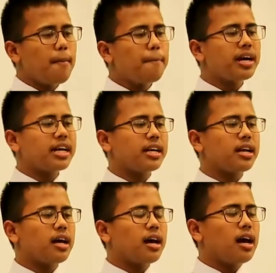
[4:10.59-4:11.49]
But
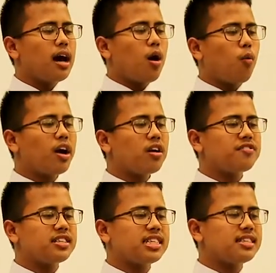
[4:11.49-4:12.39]
one
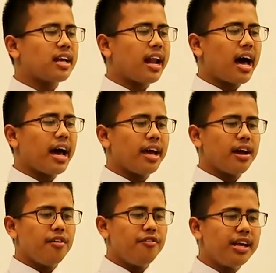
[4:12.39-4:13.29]
of the things that
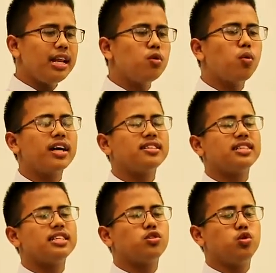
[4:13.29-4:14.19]
I really
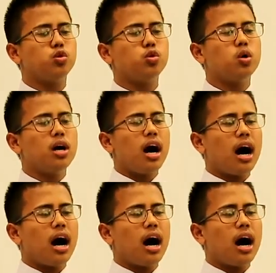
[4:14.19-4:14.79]
wanted to